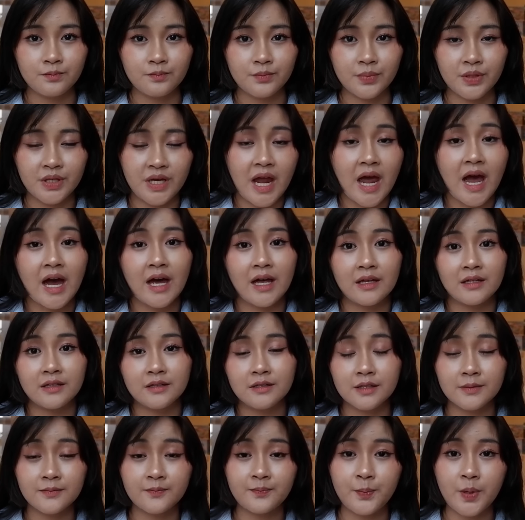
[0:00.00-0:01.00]
But yeah,
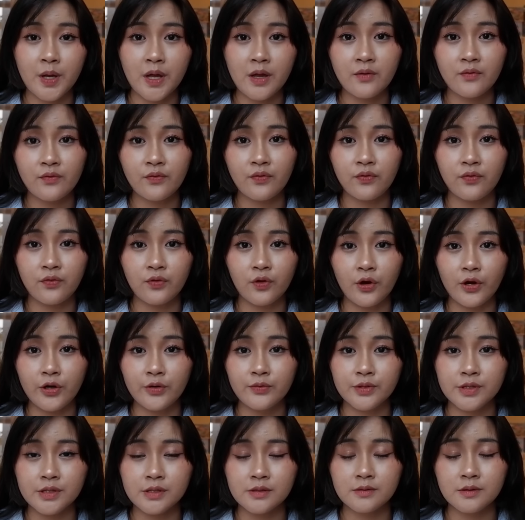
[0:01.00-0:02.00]
the Pink
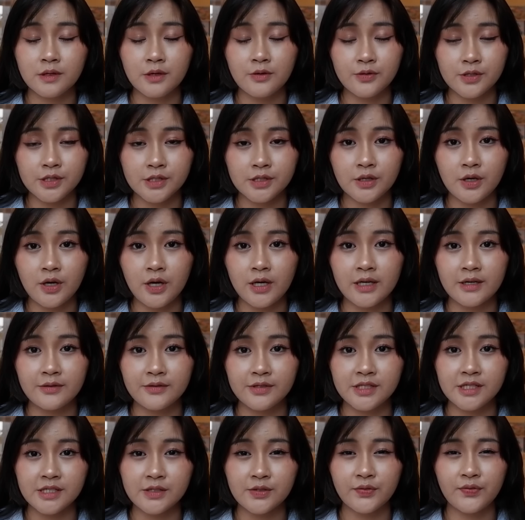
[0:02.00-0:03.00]
Floyd was it was good. It
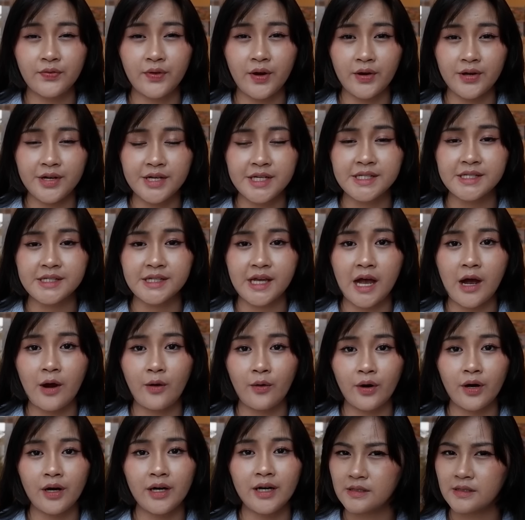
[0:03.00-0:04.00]
was just very
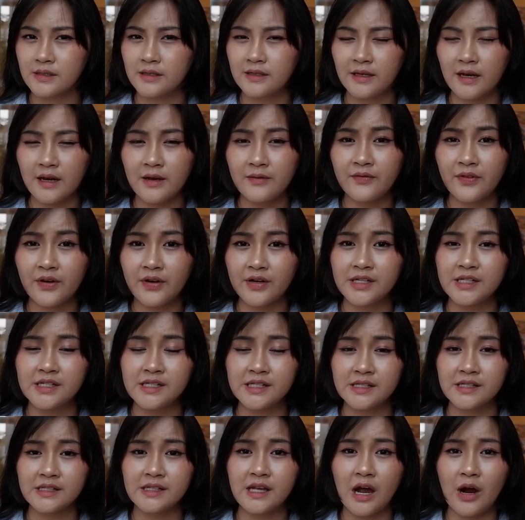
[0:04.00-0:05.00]
sour. It had a very
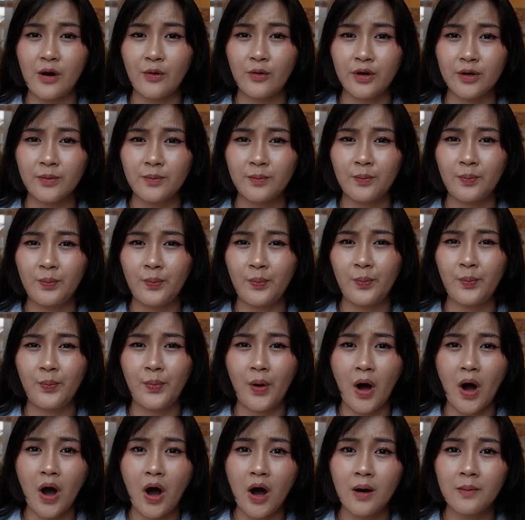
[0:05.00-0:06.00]
sour
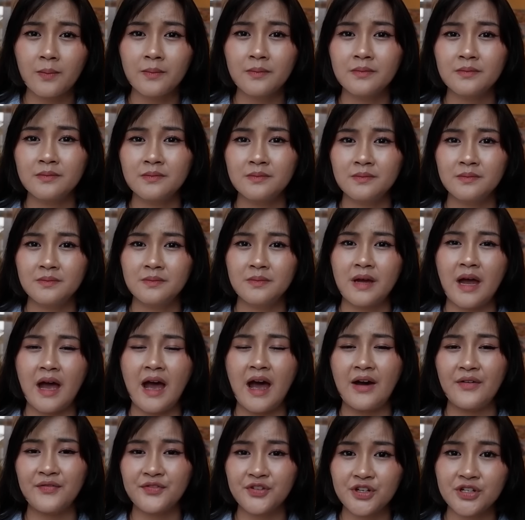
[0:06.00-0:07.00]
bomb
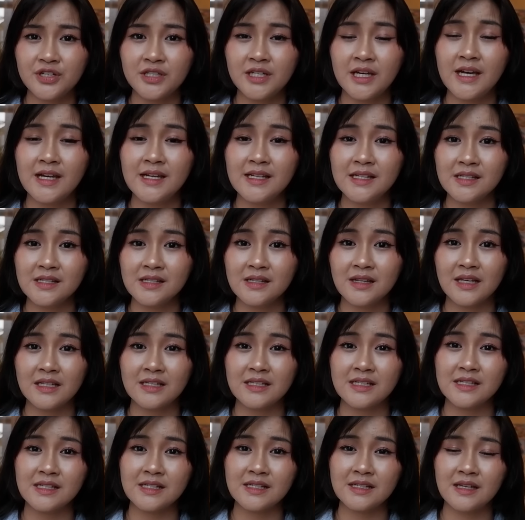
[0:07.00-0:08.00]
aftertaste that
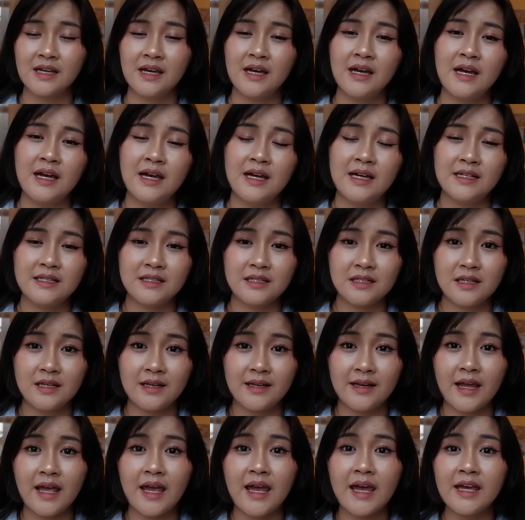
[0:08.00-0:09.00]
just
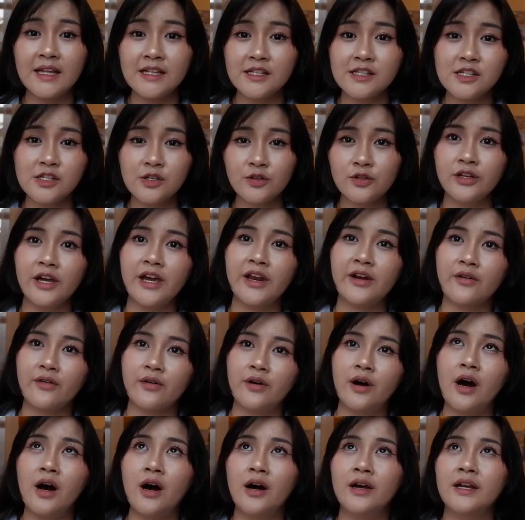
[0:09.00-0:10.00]
it hits you
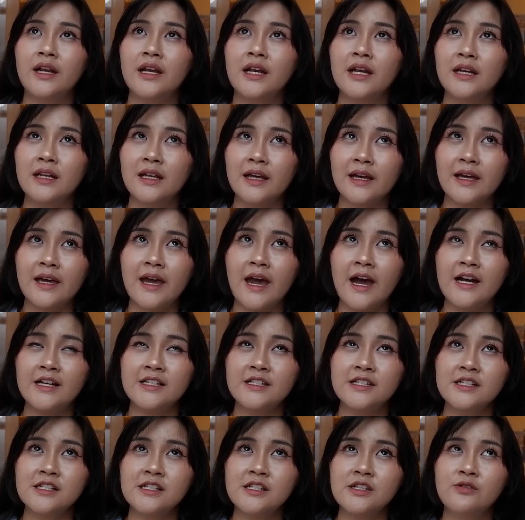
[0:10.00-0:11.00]
later on and it like
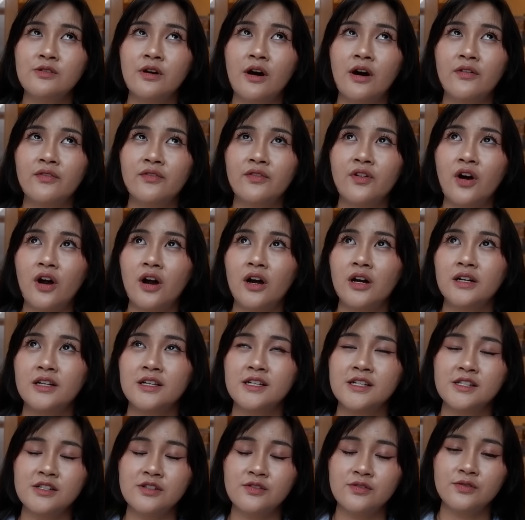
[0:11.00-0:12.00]
catches you off guard
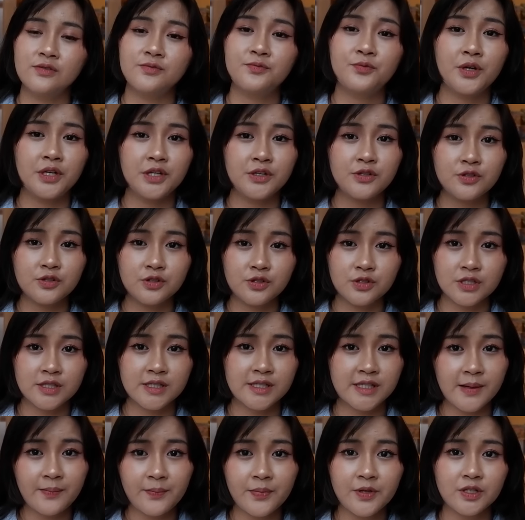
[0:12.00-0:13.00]
because you when you
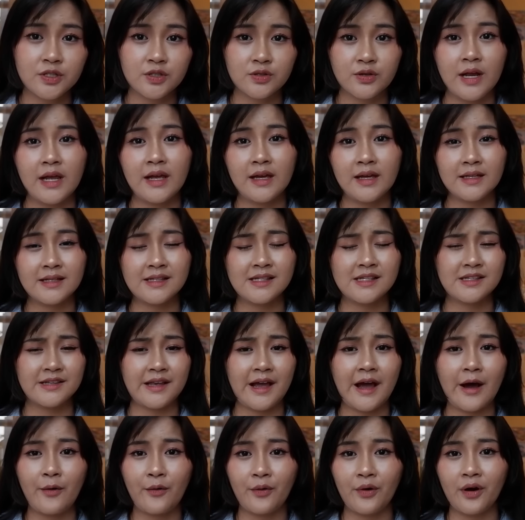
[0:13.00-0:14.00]
sip a drink it's
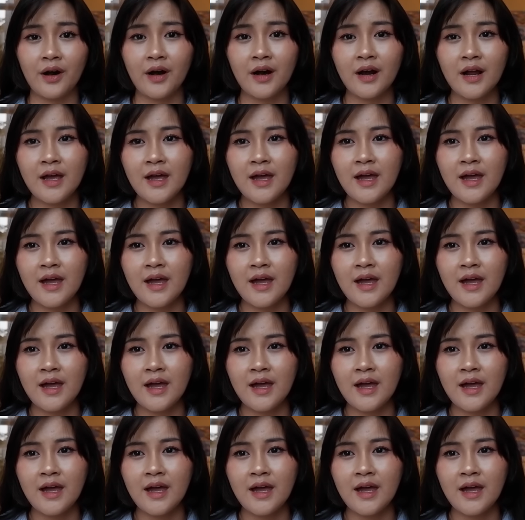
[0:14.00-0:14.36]
sour